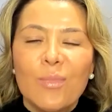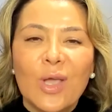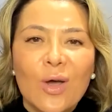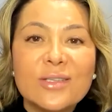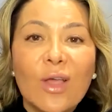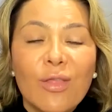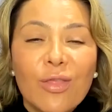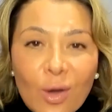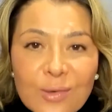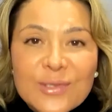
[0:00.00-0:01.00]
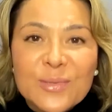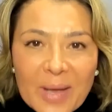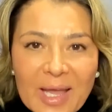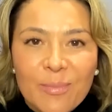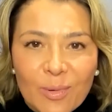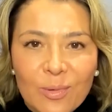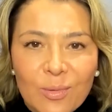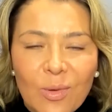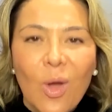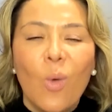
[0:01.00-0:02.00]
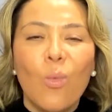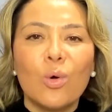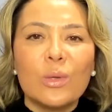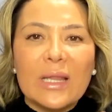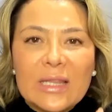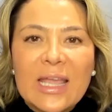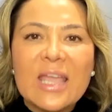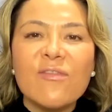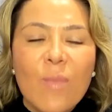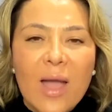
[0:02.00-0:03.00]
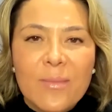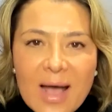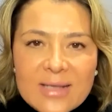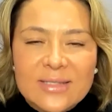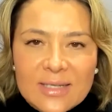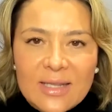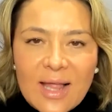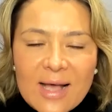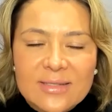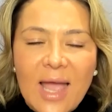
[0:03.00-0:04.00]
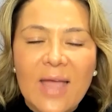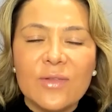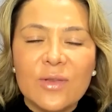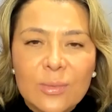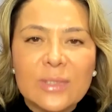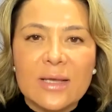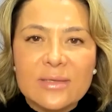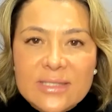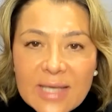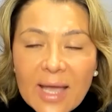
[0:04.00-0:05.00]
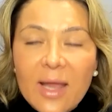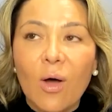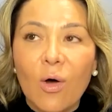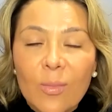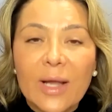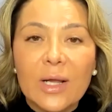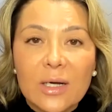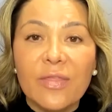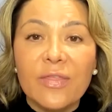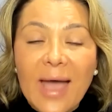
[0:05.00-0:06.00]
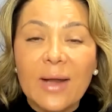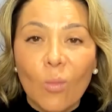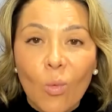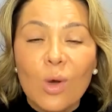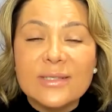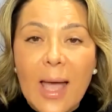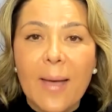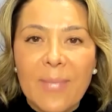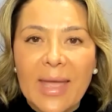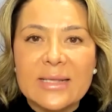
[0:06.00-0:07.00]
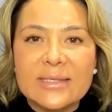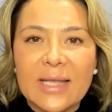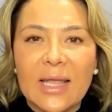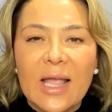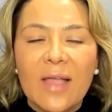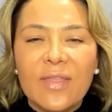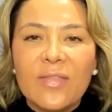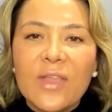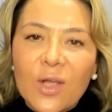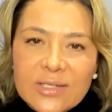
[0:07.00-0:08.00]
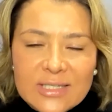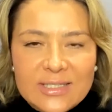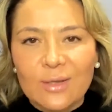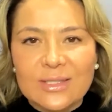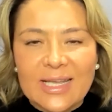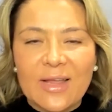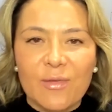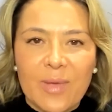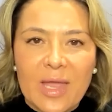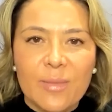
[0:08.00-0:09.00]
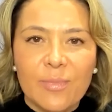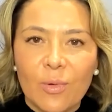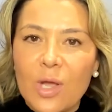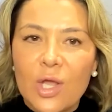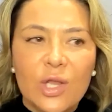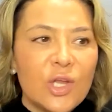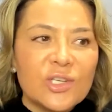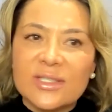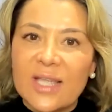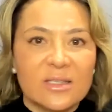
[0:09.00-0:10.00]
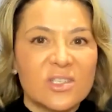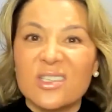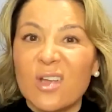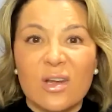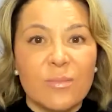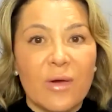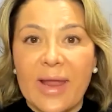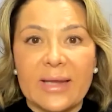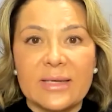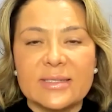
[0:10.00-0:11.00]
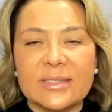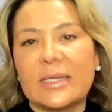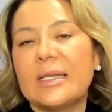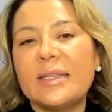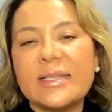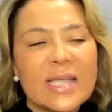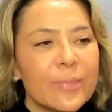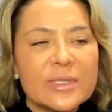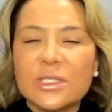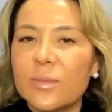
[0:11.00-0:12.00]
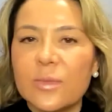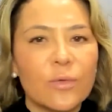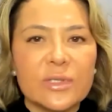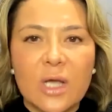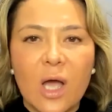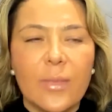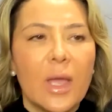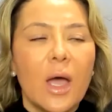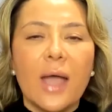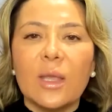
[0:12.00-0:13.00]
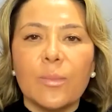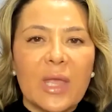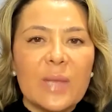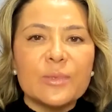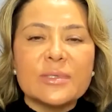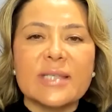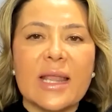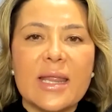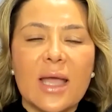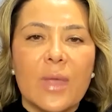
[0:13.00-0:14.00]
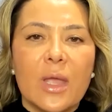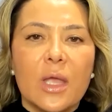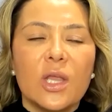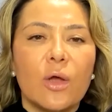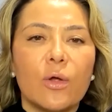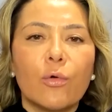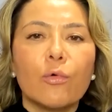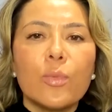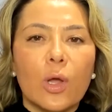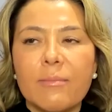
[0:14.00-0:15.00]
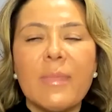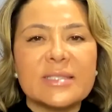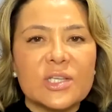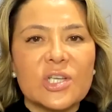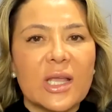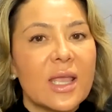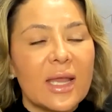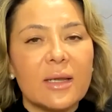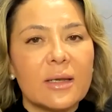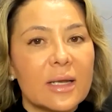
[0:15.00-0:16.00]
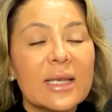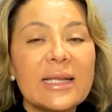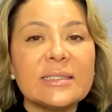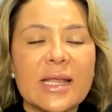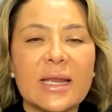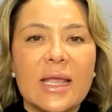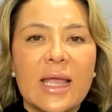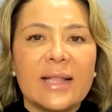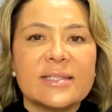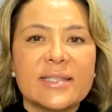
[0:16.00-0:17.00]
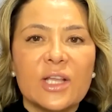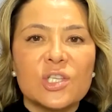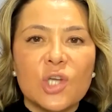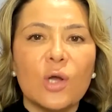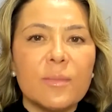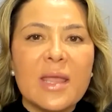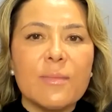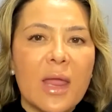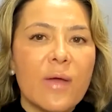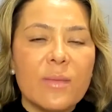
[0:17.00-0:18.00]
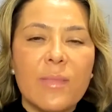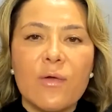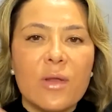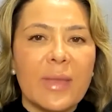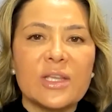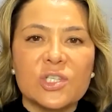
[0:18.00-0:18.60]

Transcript: because those people will leave my masterclass and you know what they'll say? Oh my God, that was amazing. Then they're going to tell 10 other people, you just go to Mary Henderson. This happens to me all the time. I get people setting up, you know, group messaging in LinkedIn and saying, John, meet Mary, Mary, meet